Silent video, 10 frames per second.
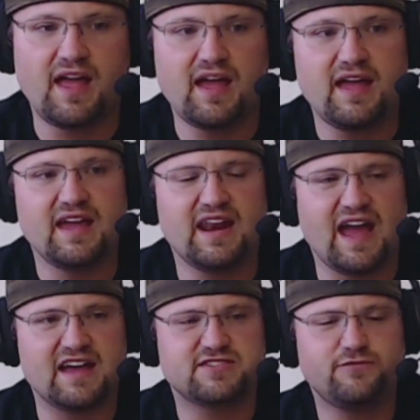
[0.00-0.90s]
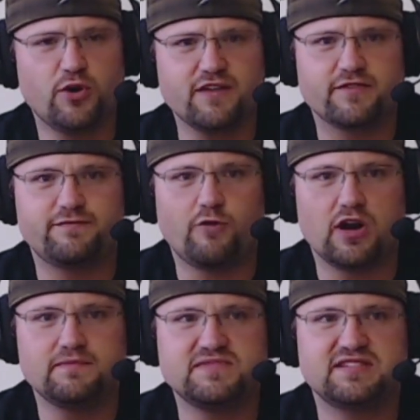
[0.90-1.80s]
It has 4 different
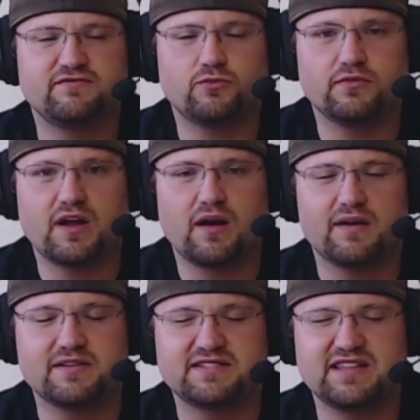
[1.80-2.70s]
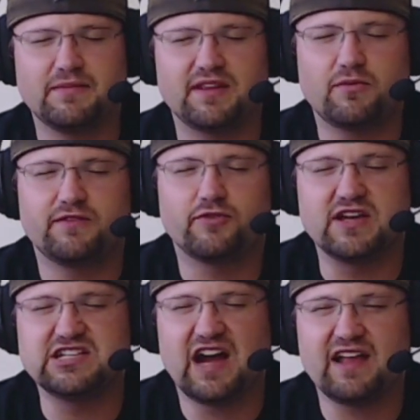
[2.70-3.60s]
forms, seemingly one for
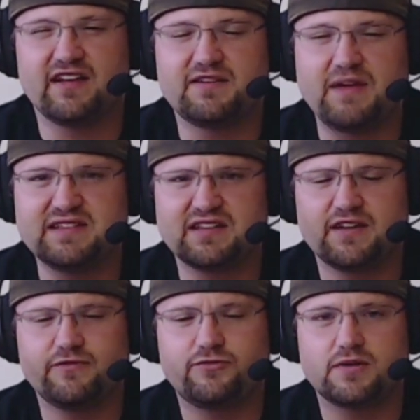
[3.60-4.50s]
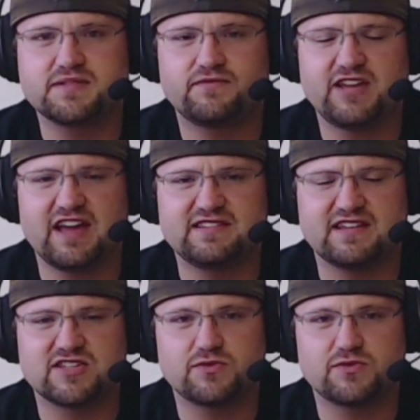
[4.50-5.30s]
each island, based on different forms of dances.